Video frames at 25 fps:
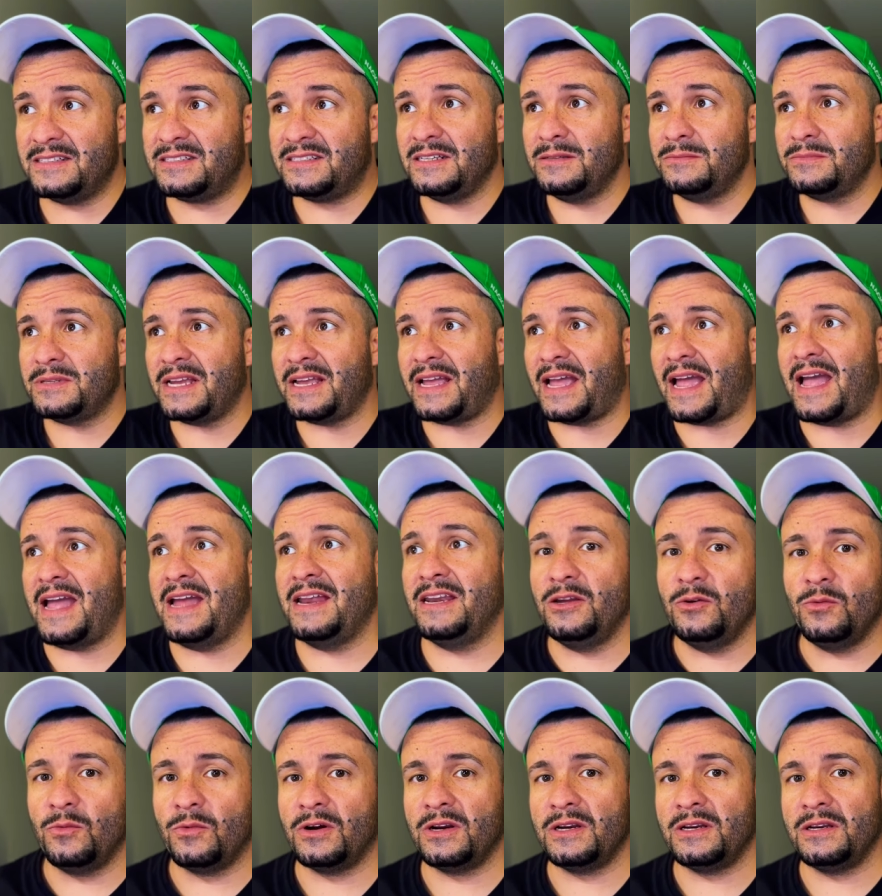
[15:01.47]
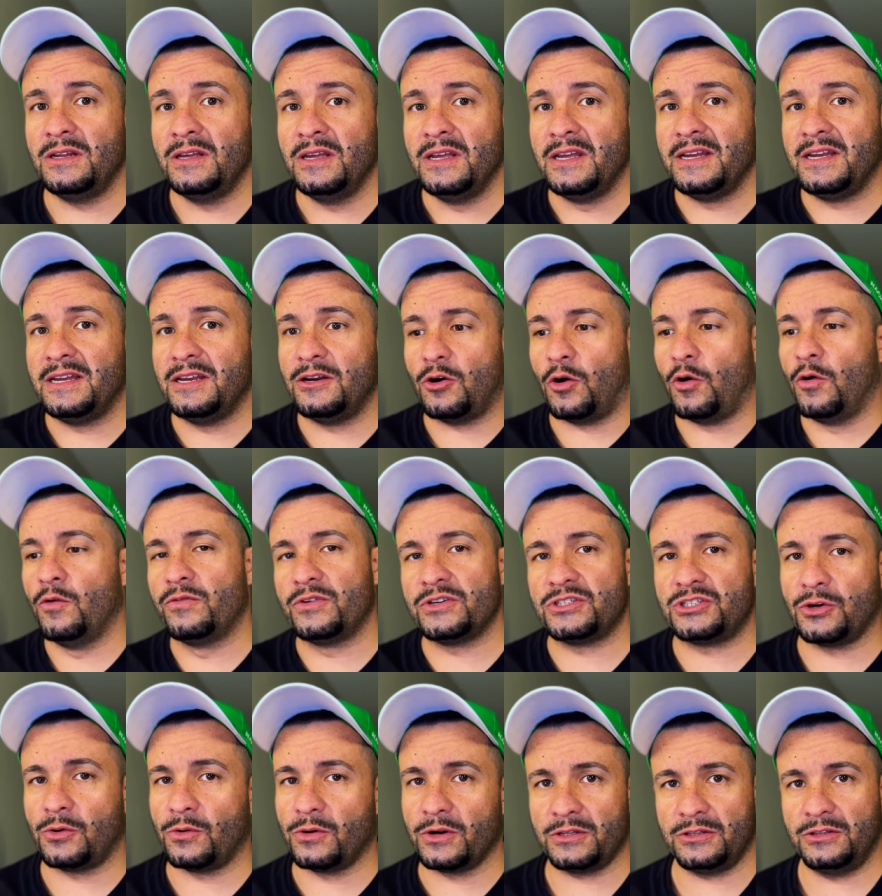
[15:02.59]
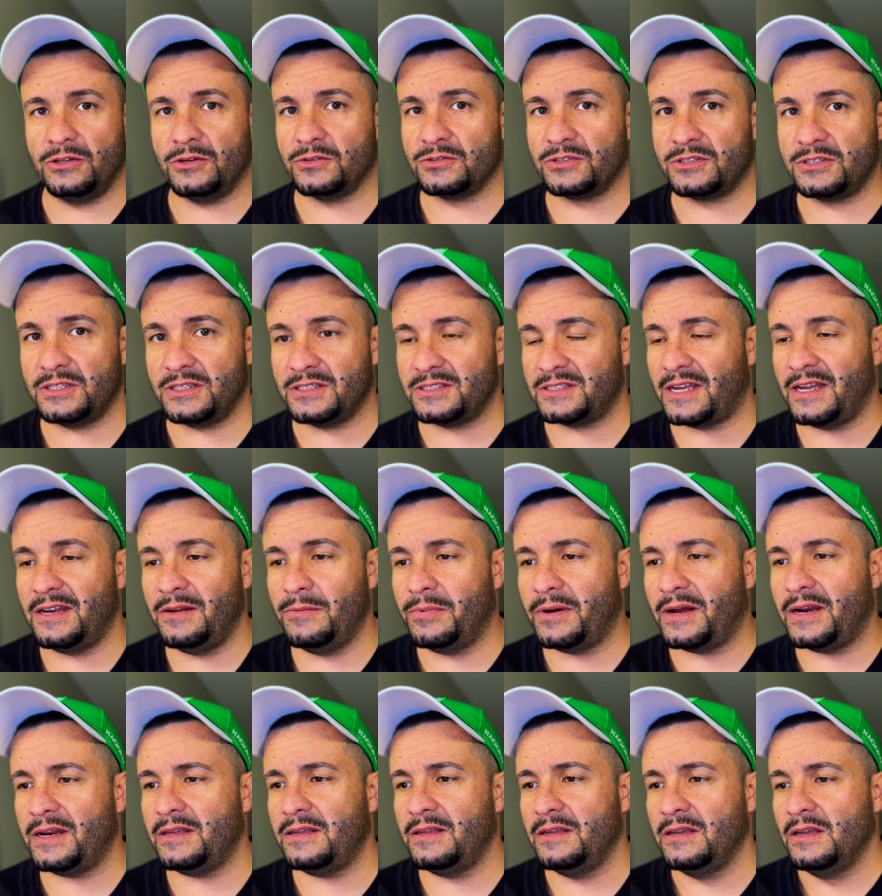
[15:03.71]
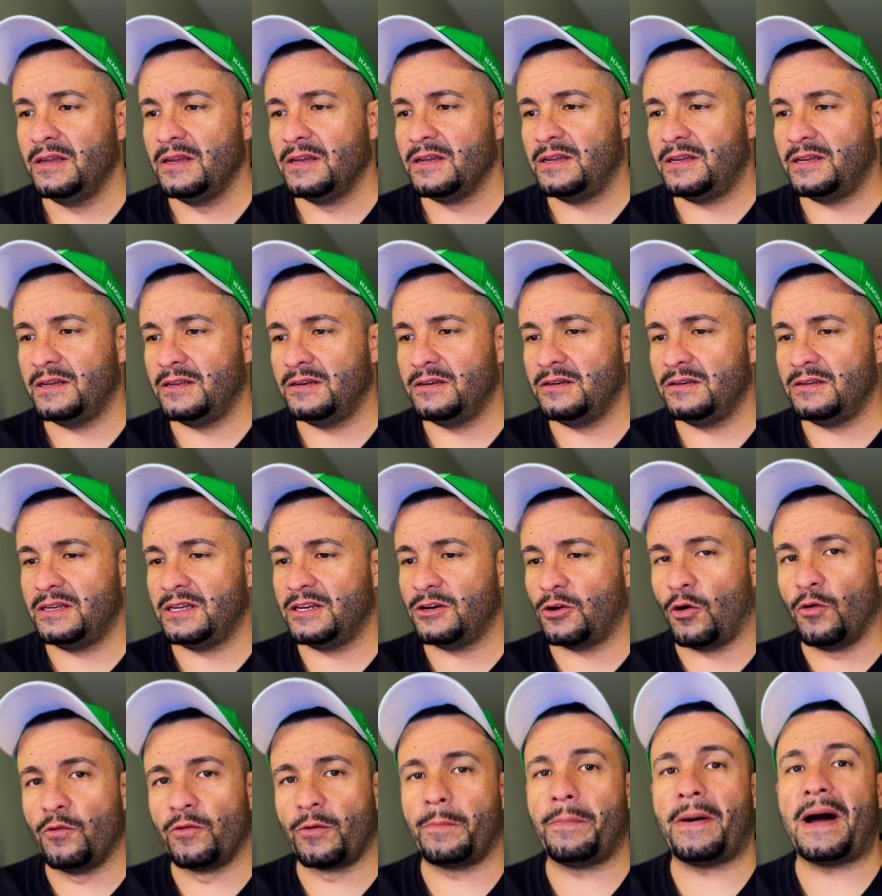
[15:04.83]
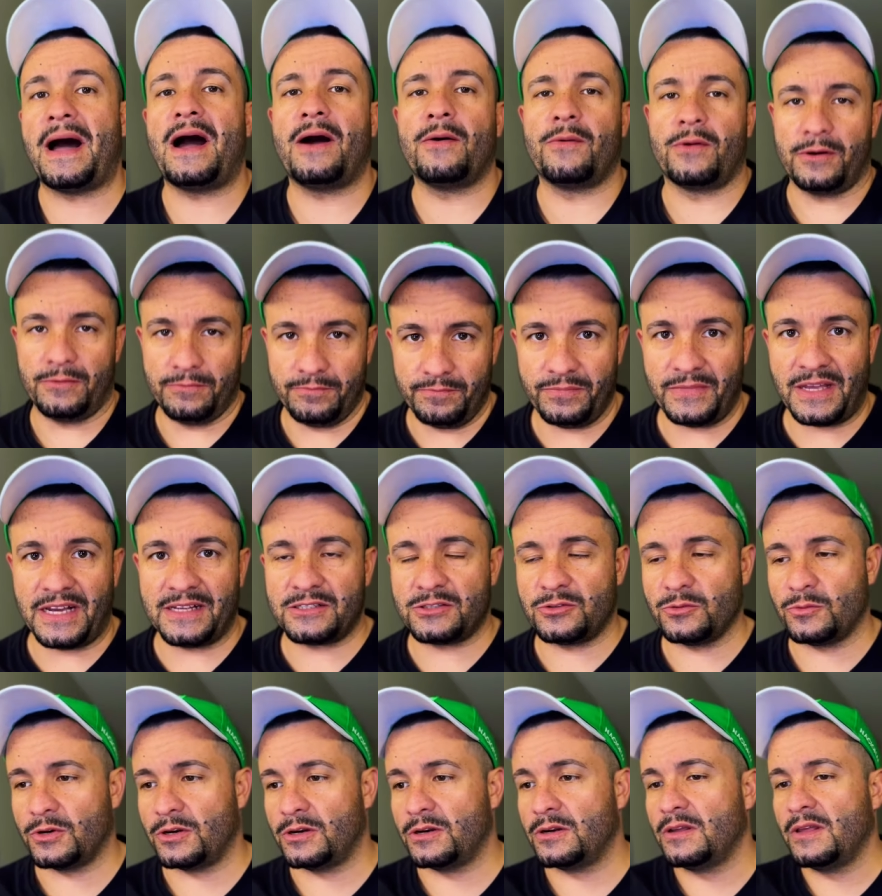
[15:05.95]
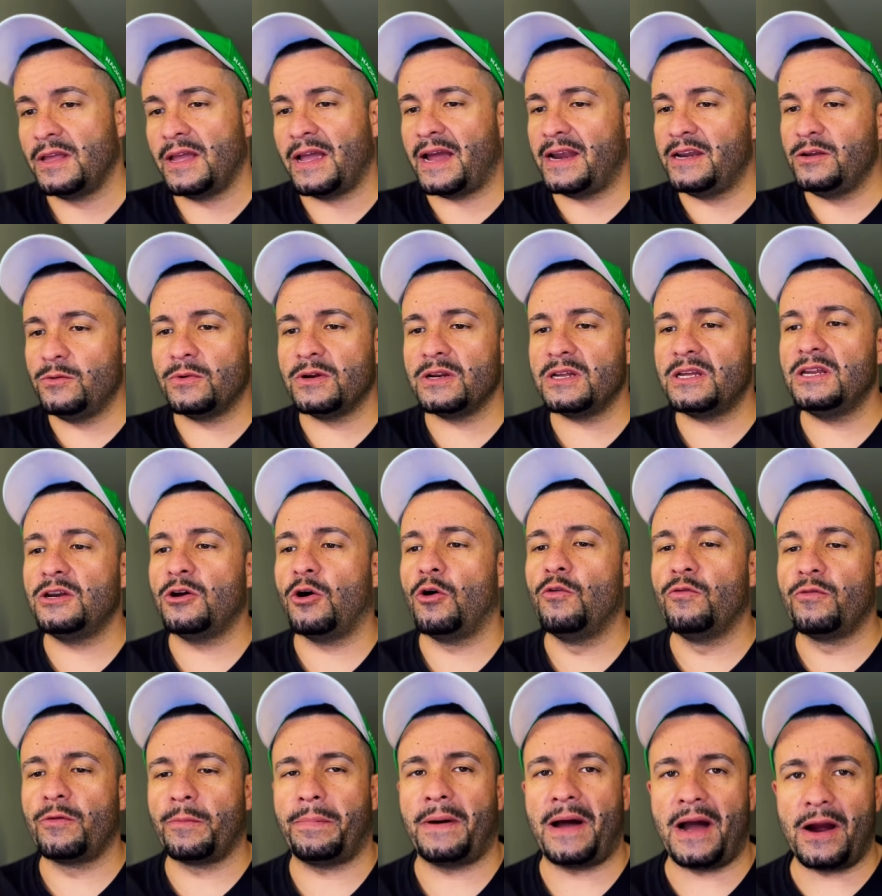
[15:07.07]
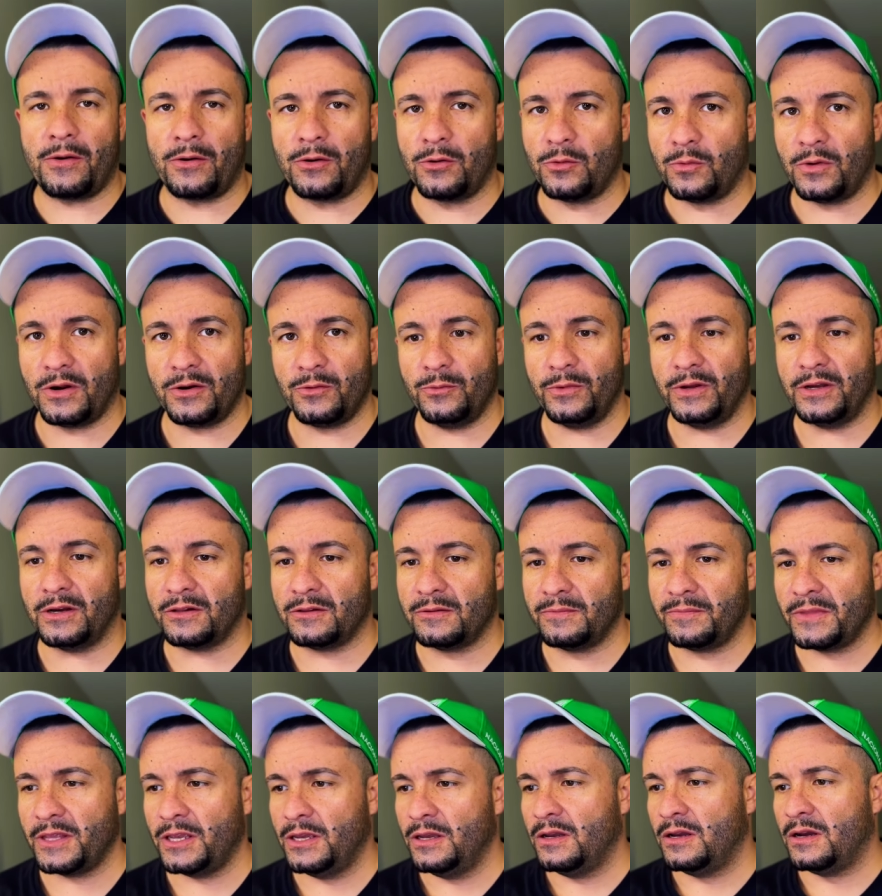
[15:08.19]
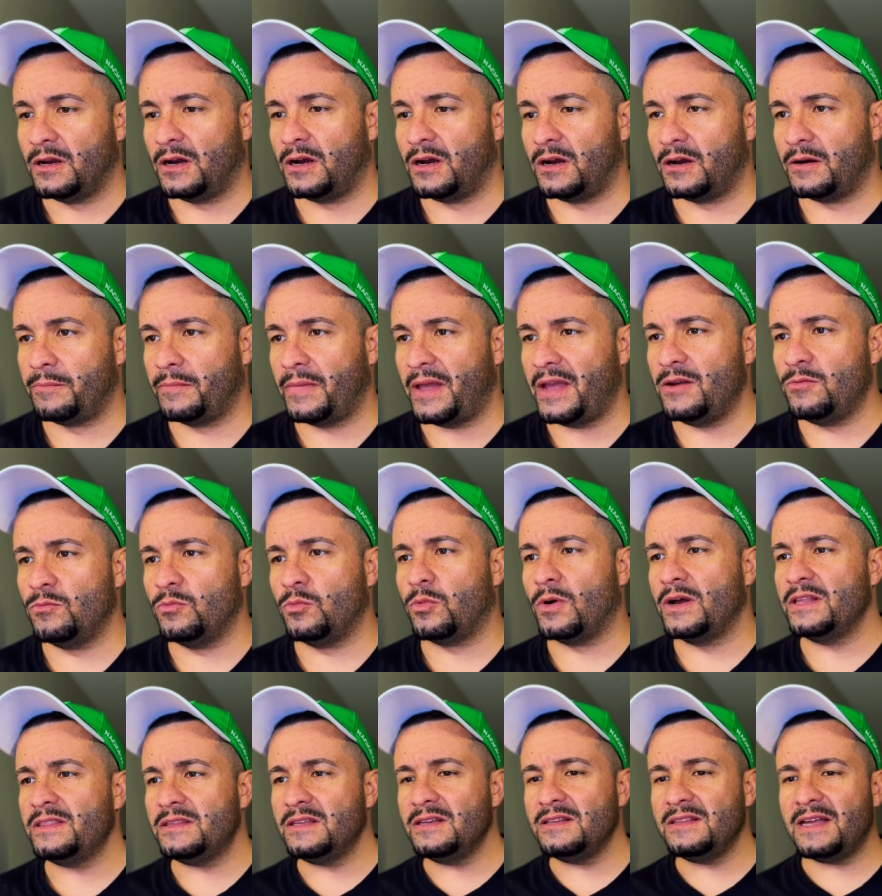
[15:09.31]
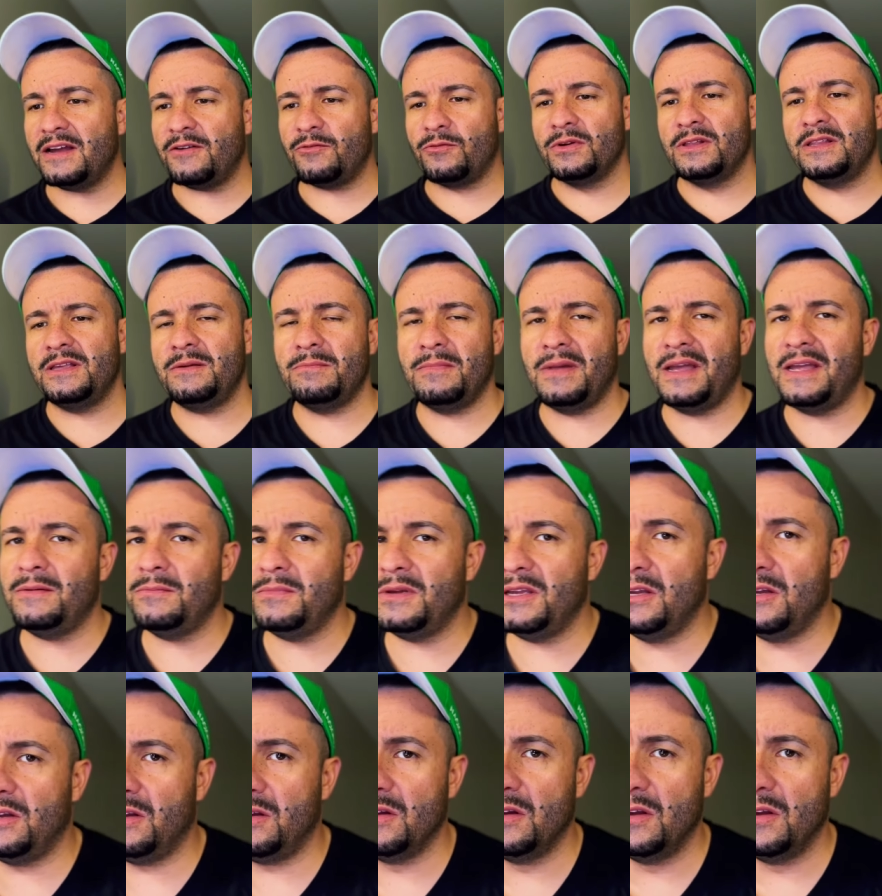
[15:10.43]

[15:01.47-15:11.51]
seems like anyone can over torque those things. Anybody can can overpower. That's the word. Anyone can overpower a one wheel. Um, and one thing that really made me